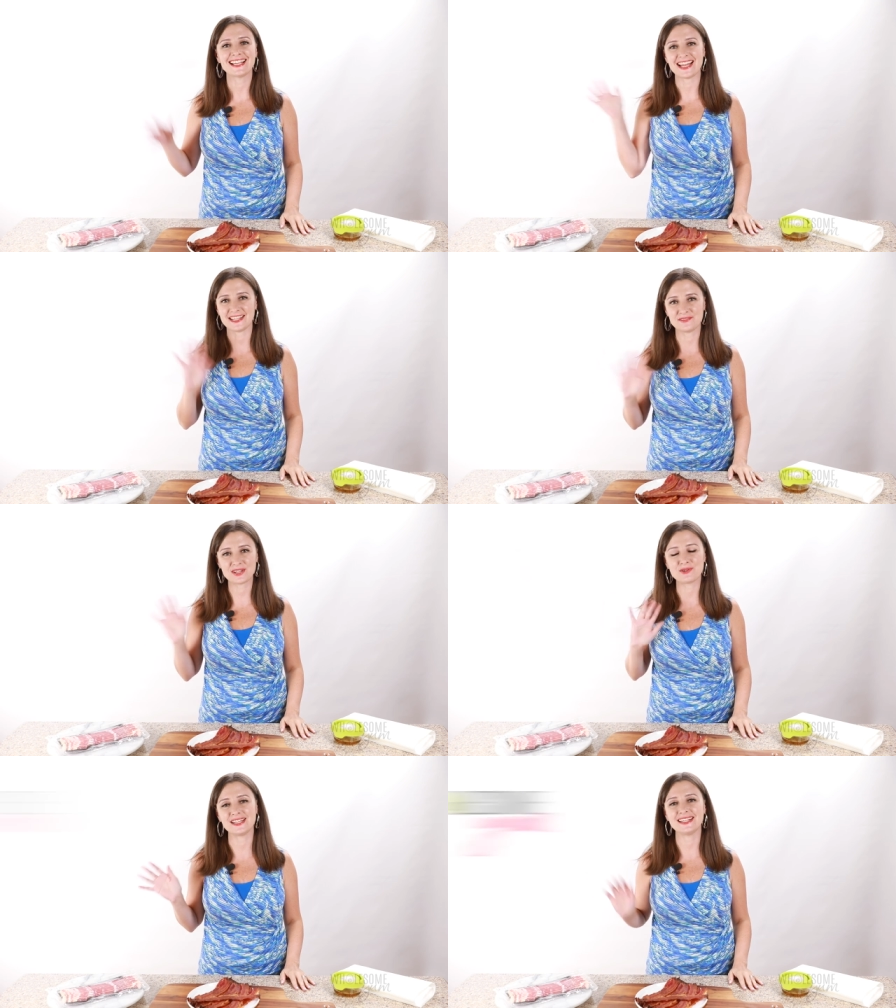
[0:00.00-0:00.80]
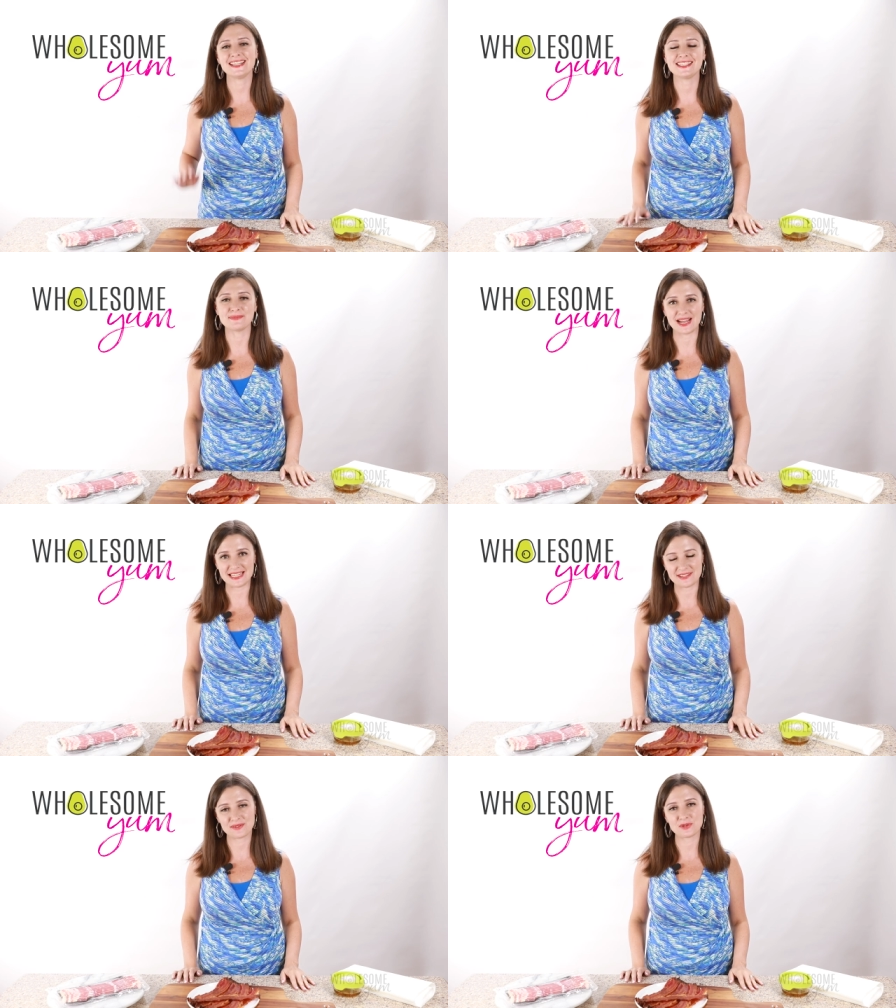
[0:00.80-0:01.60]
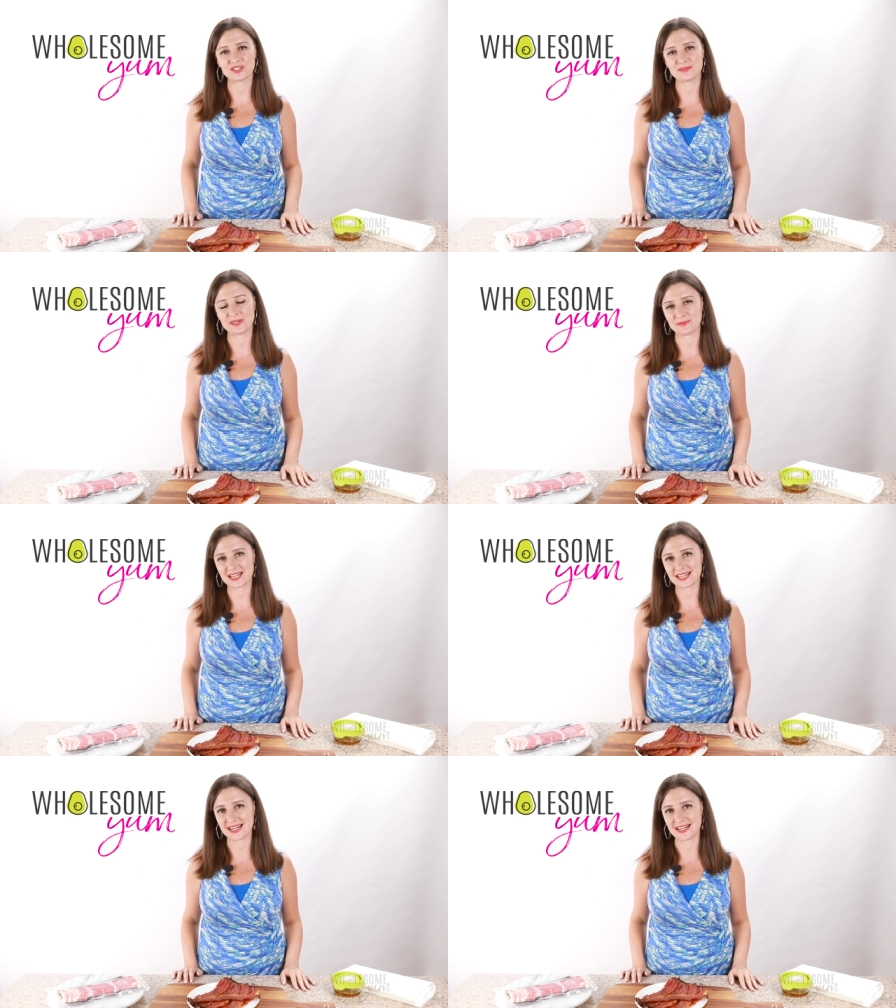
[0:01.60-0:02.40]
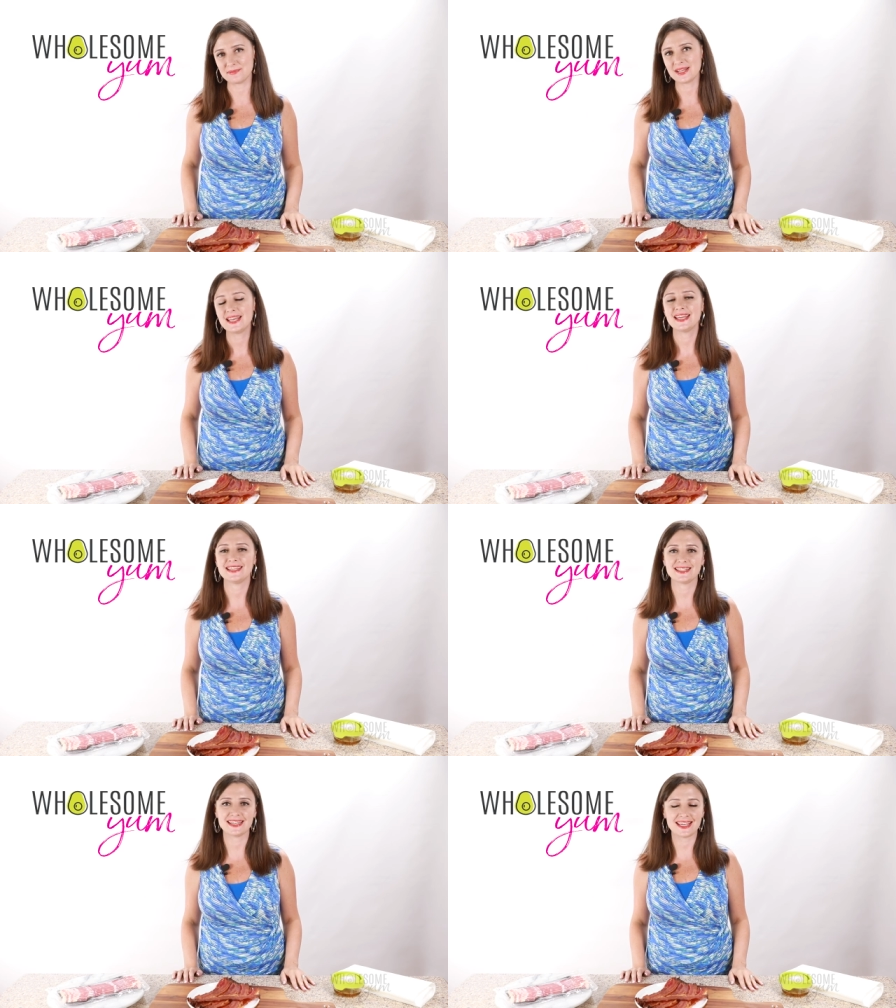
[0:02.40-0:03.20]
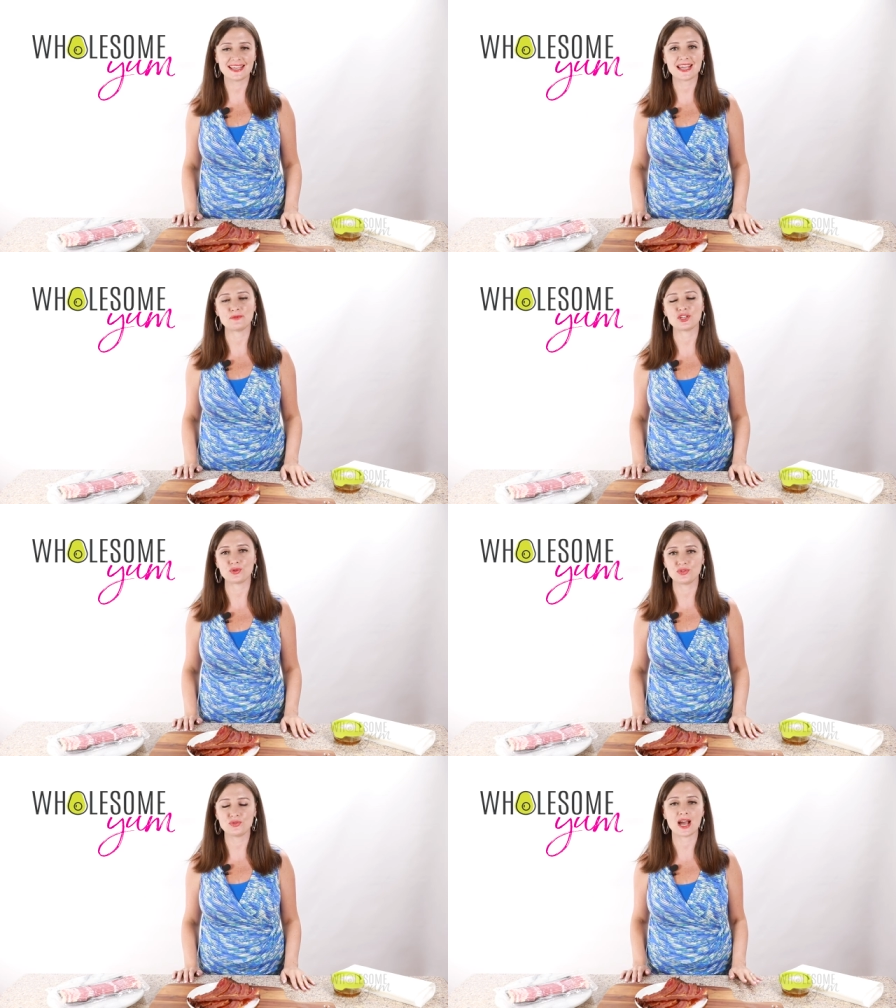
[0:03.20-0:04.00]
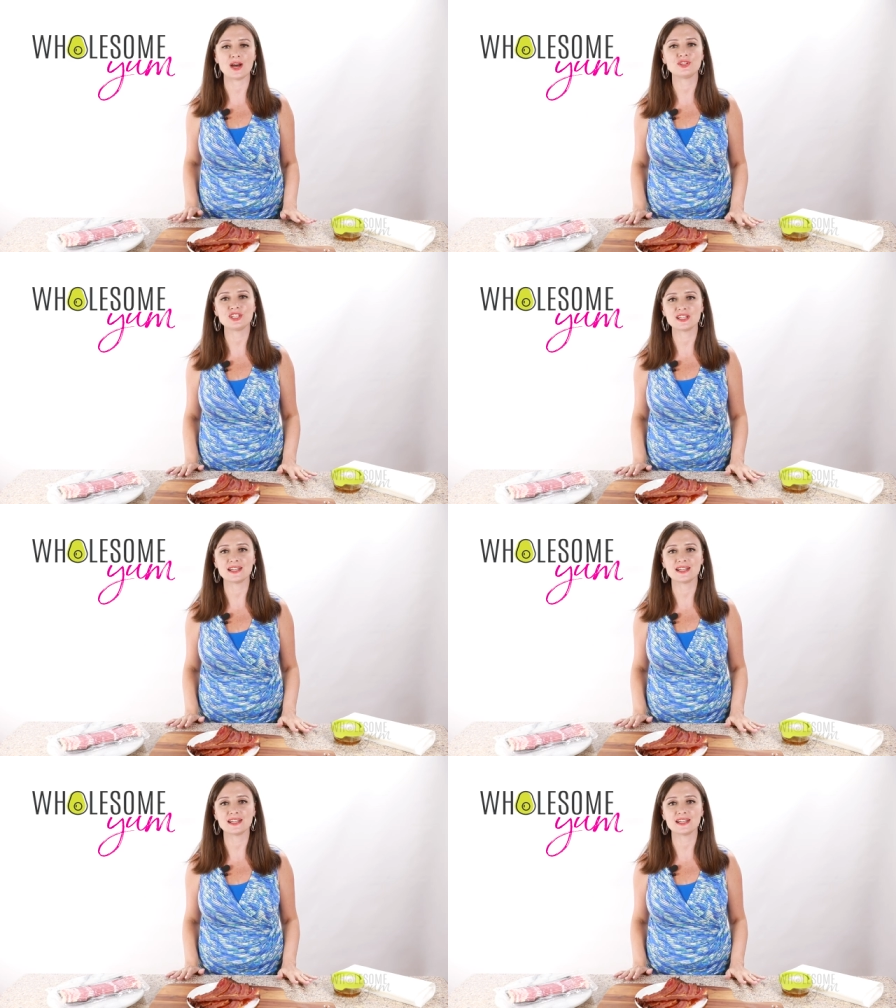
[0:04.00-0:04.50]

Hi everyone, it's Maya from WholesomeYum.com and today I'm showing you how to